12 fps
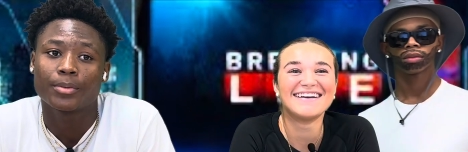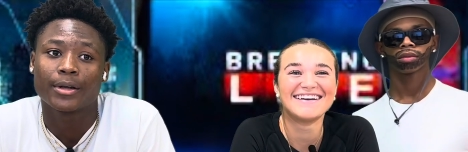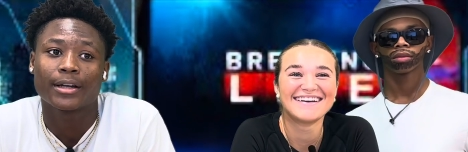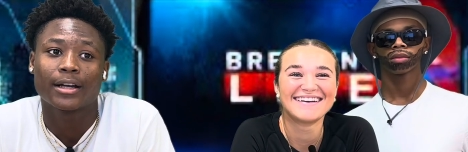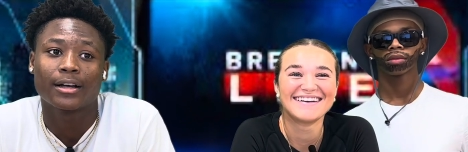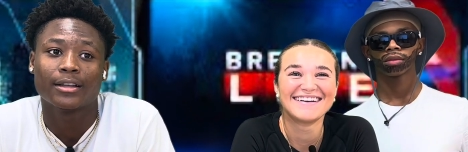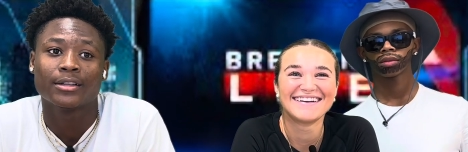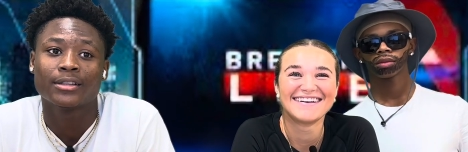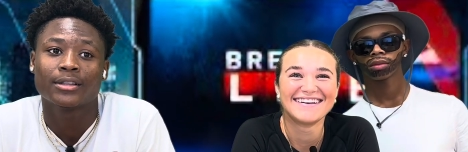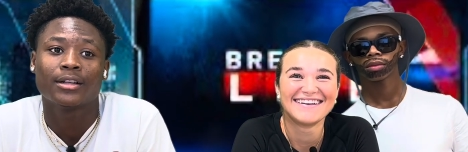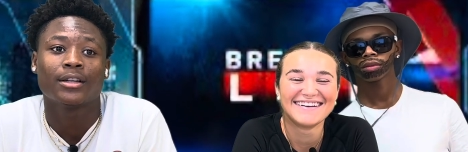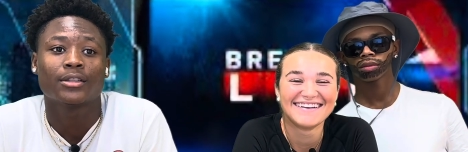Speaker 1: Spirit
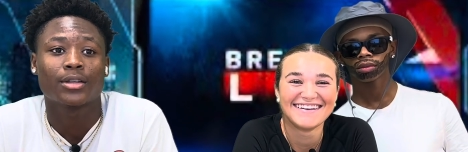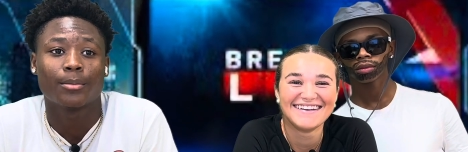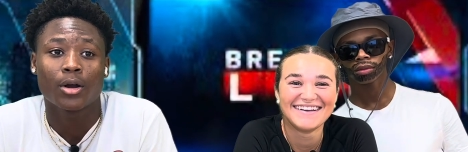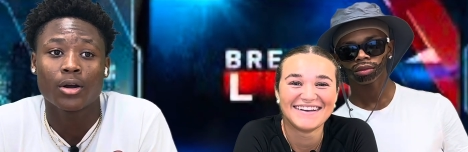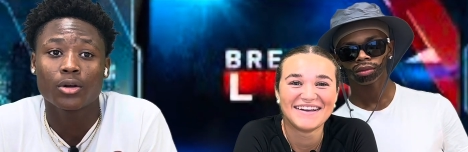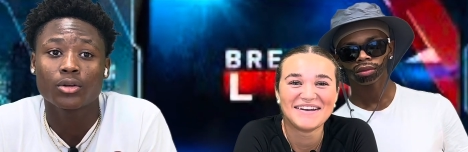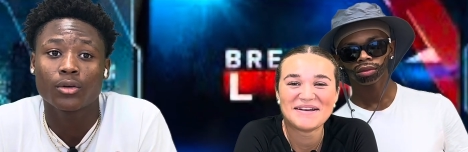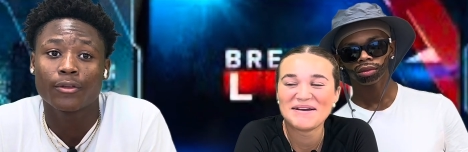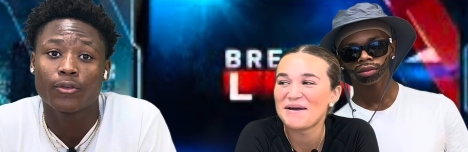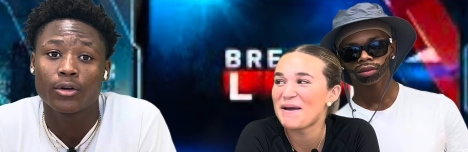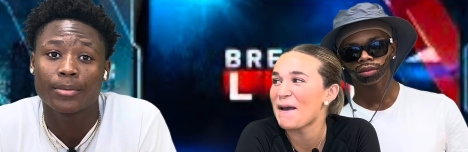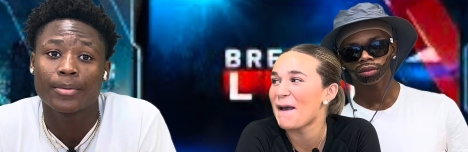Colors, tomorrow
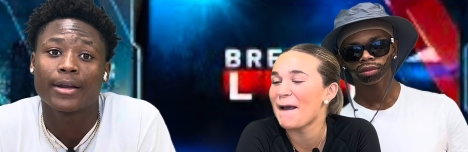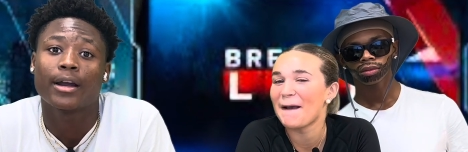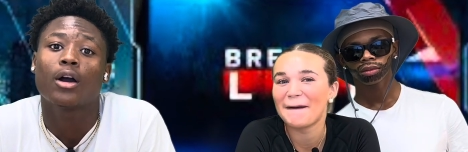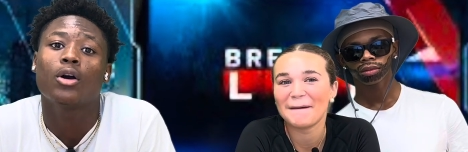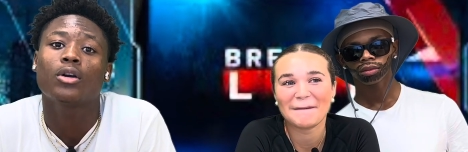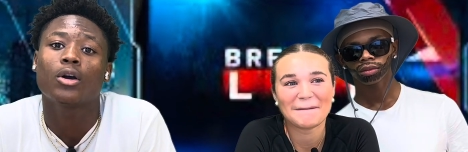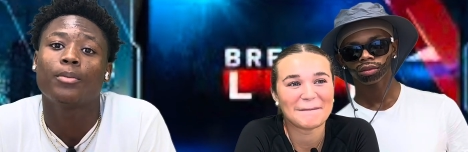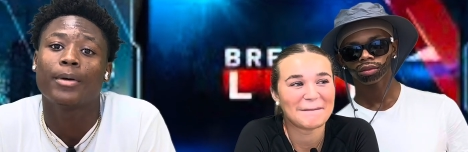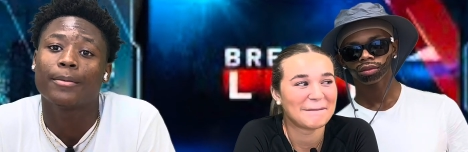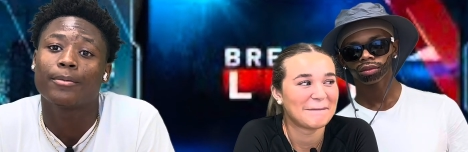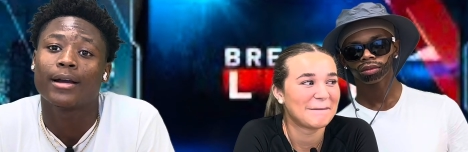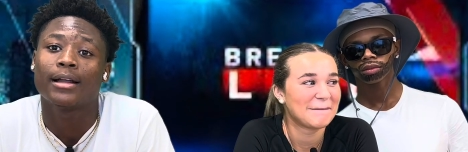during fourth period, HoCo
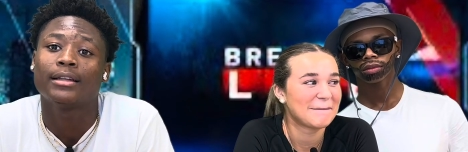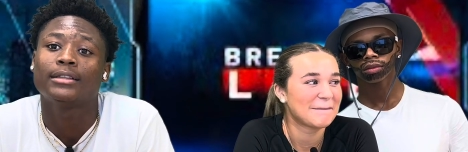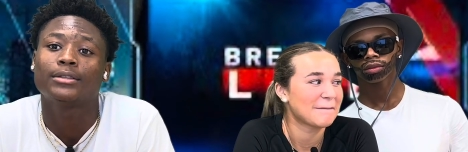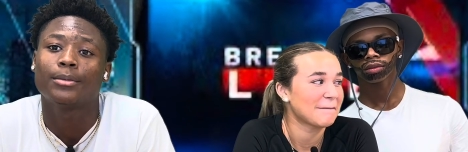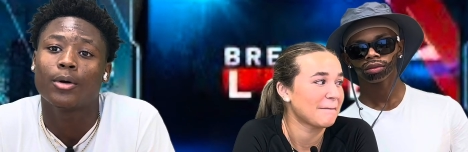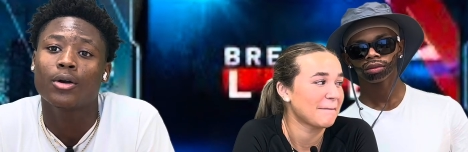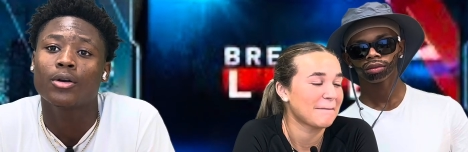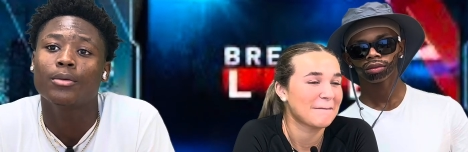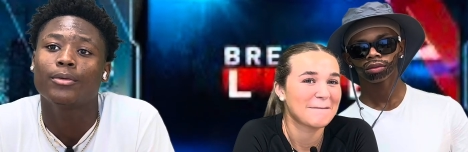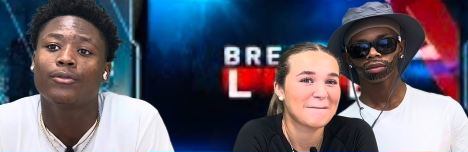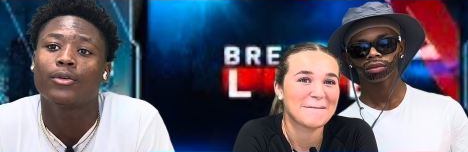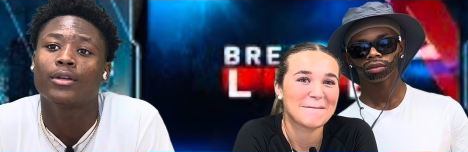Pep Rally,
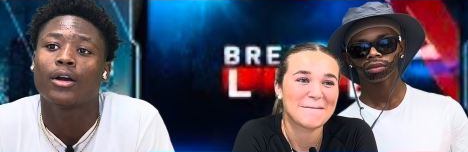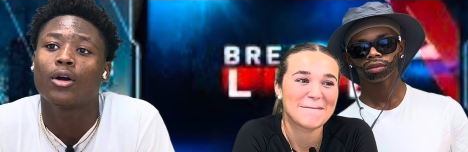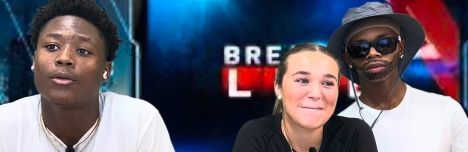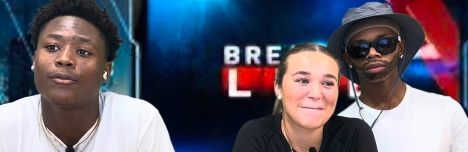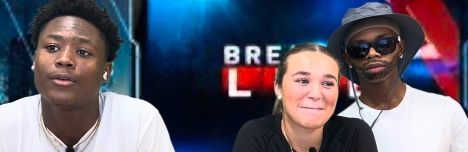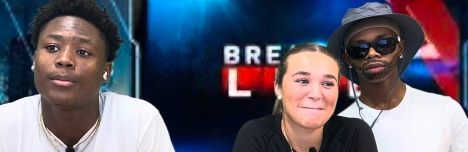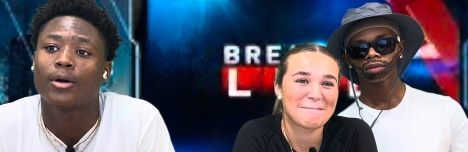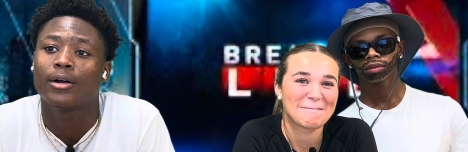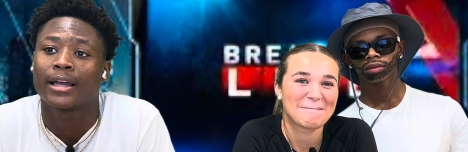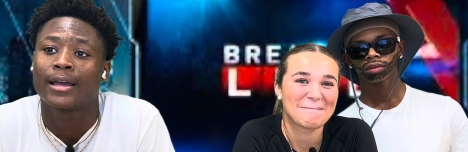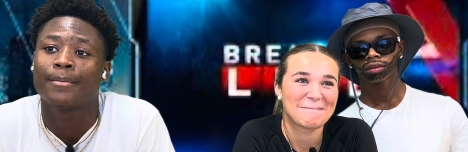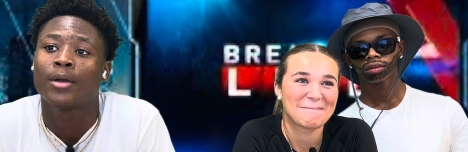tomorrow before the
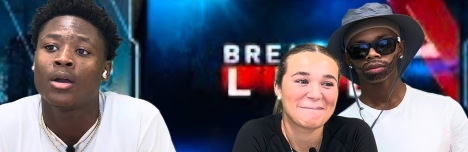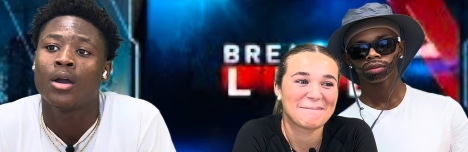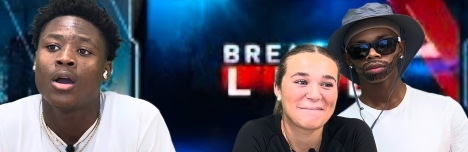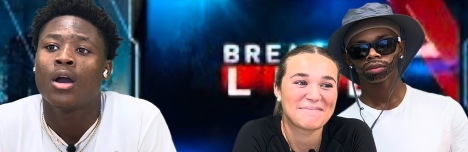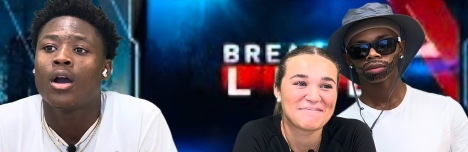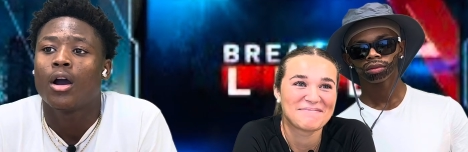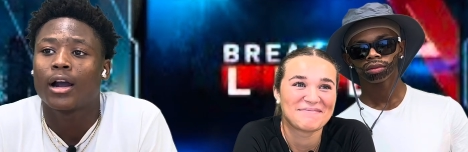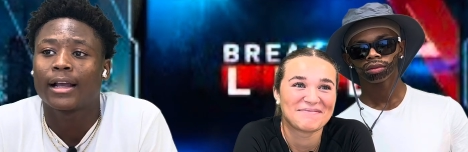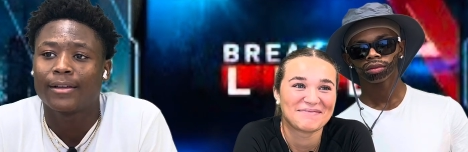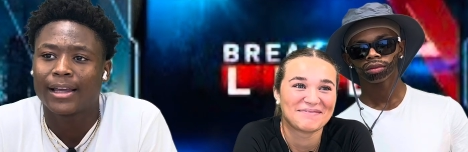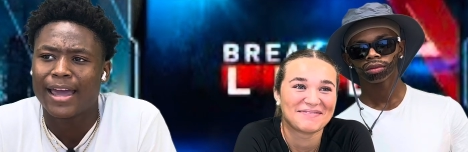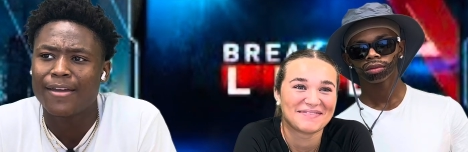football game. Our
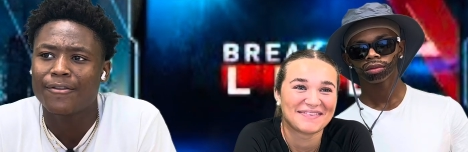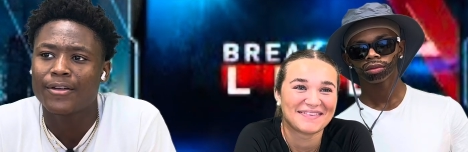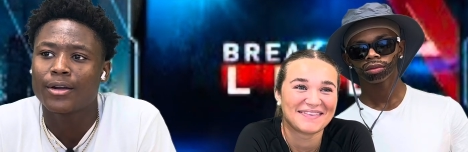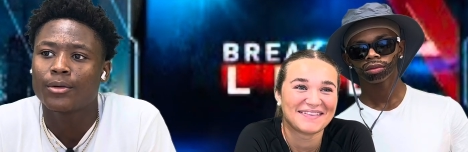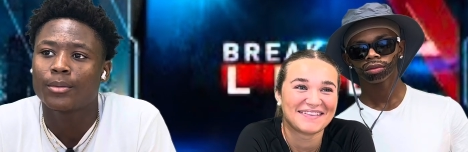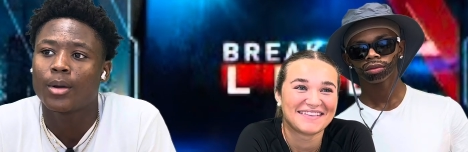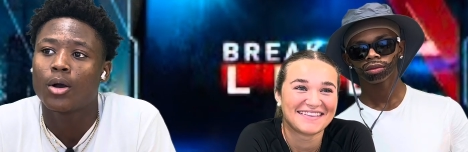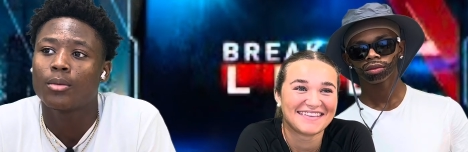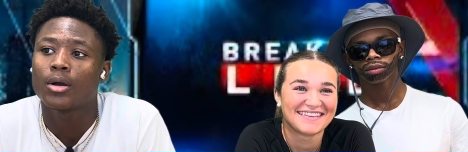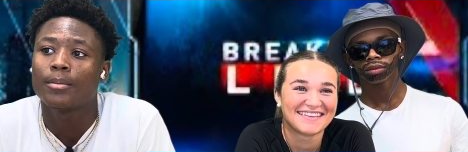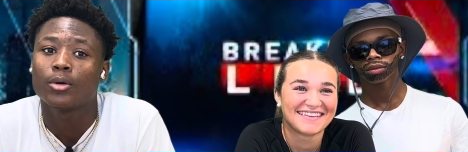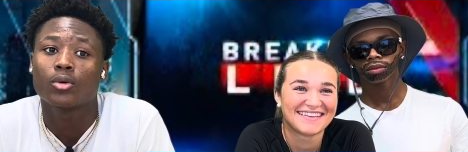Cape Fear
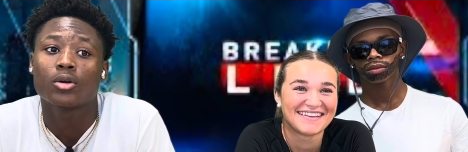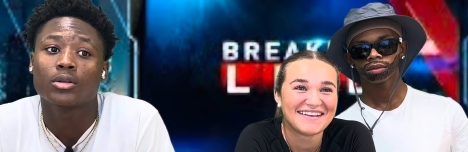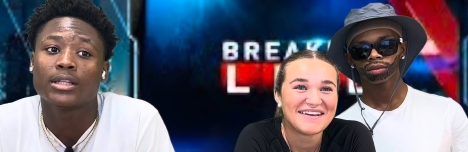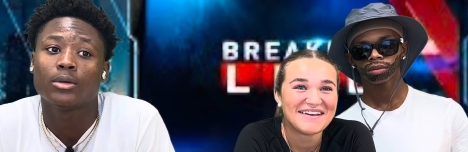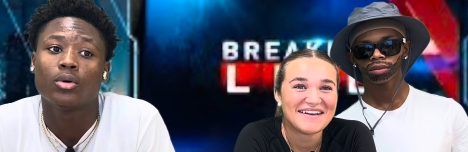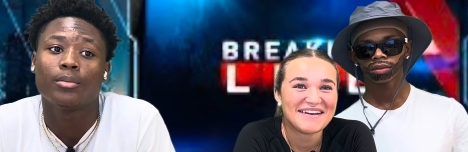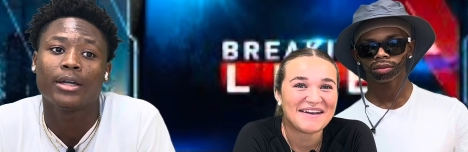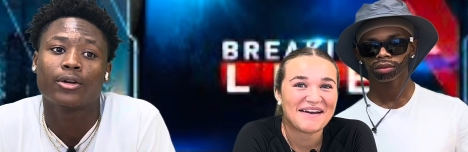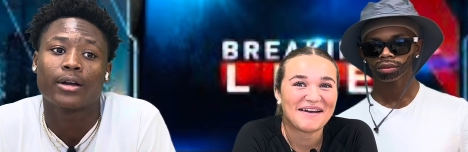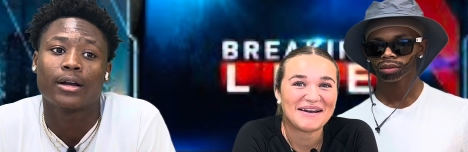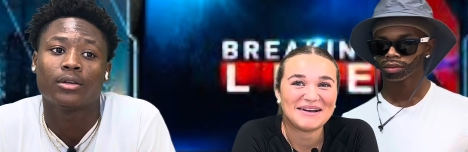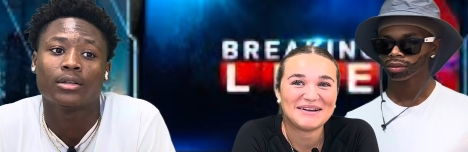homecoming royalty will be
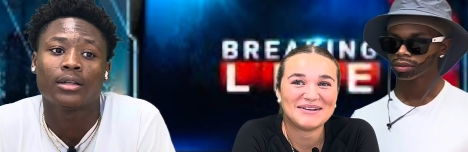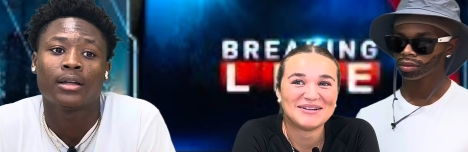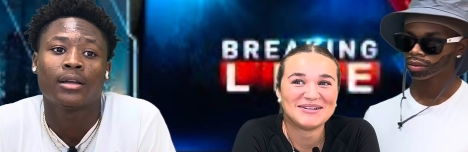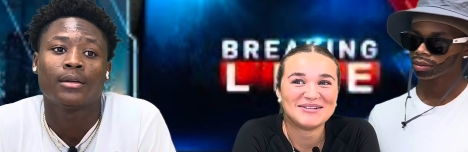crowned.